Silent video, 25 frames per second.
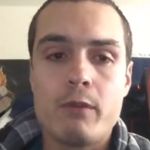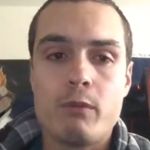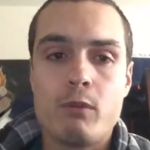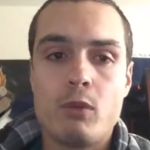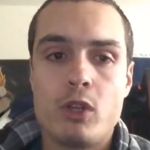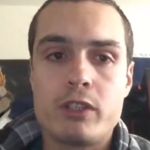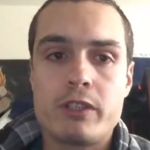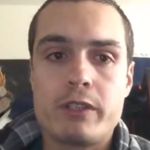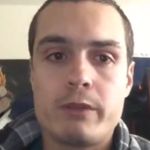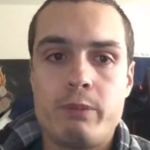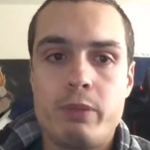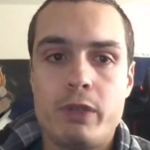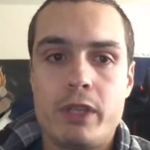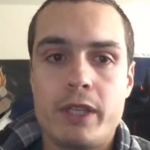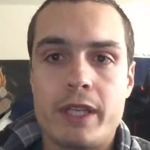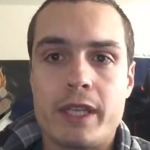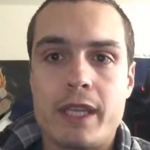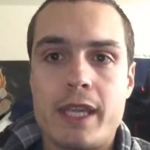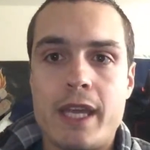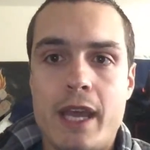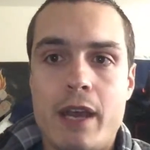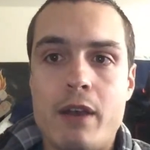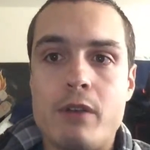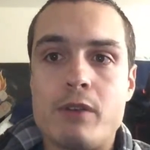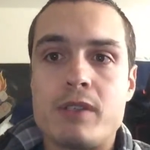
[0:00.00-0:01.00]
multiple
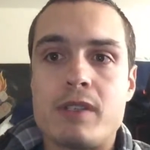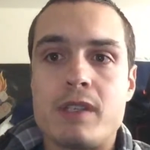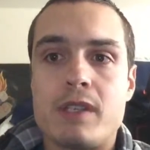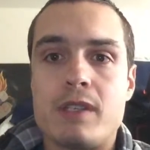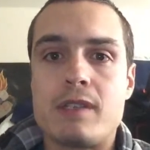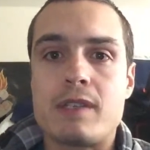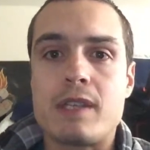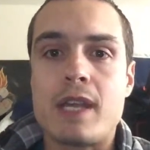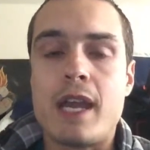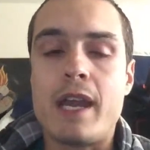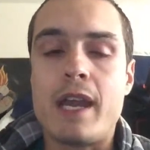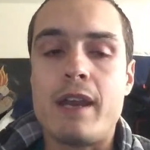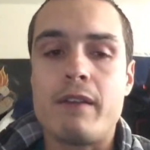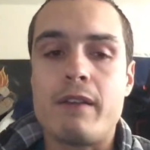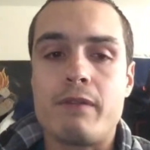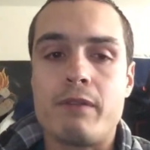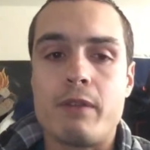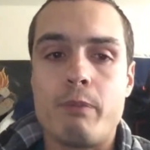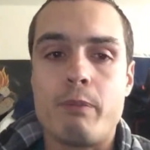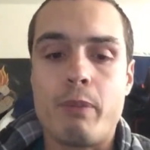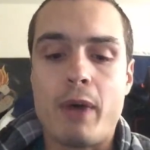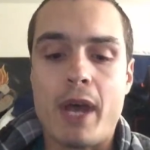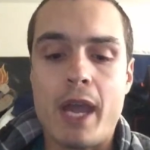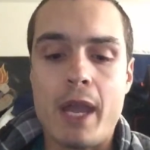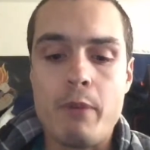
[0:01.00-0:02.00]
accounts inside of
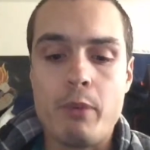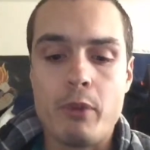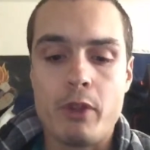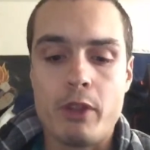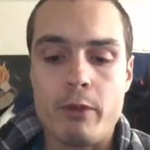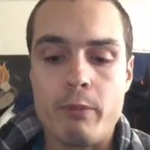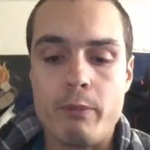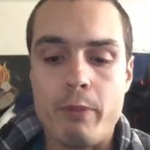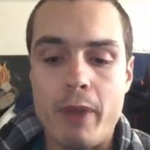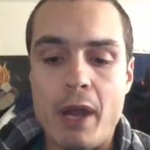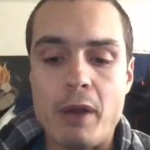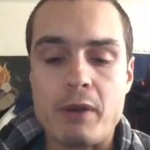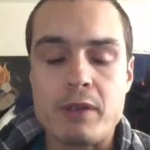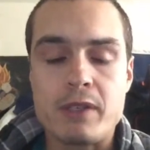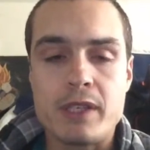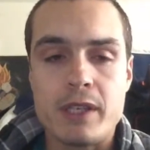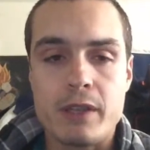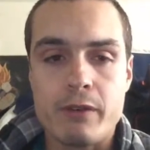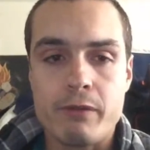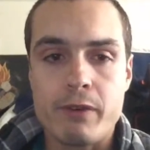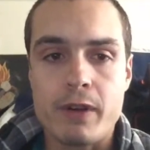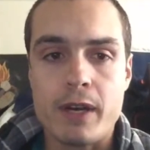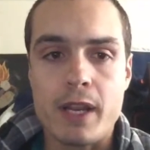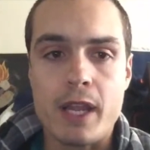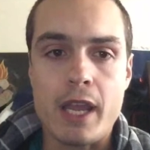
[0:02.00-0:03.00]
the Bible about
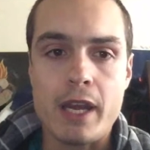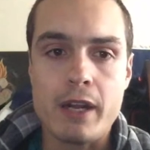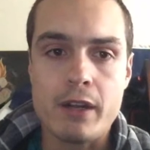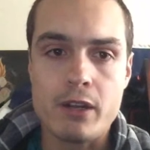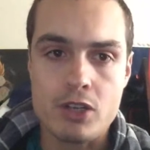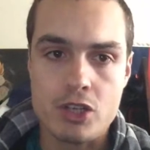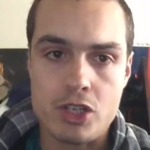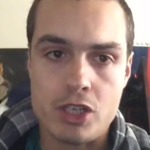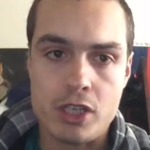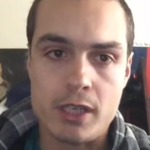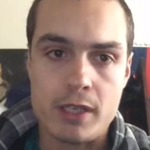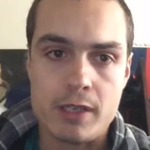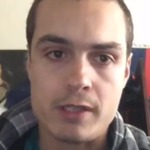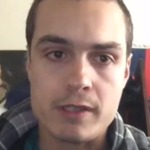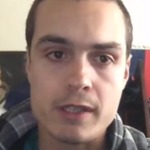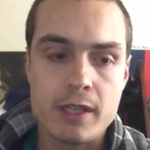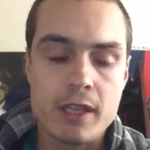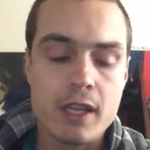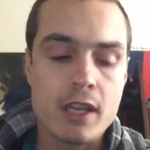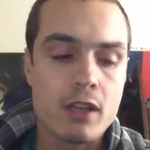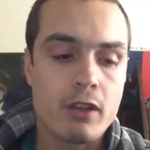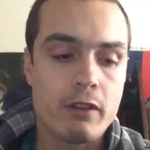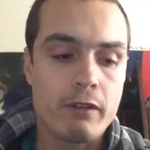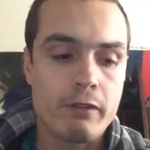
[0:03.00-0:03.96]
different energies,